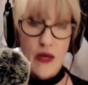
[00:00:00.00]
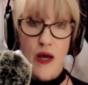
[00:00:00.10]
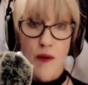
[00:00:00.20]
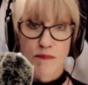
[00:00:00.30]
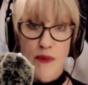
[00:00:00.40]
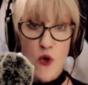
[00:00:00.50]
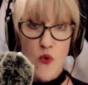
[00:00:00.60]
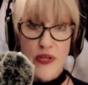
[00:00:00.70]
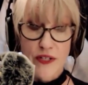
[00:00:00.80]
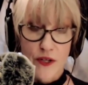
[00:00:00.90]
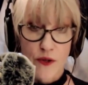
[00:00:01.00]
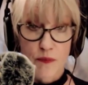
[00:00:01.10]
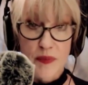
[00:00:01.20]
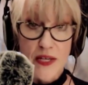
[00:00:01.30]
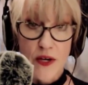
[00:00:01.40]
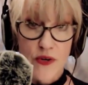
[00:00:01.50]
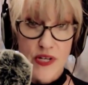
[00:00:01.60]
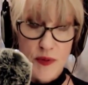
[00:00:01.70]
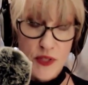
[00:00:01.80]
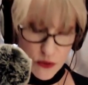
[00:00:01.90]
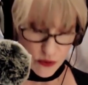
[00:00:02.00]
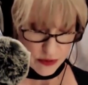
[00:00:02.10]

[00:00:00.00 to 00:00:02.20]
a bow window, BOW-window.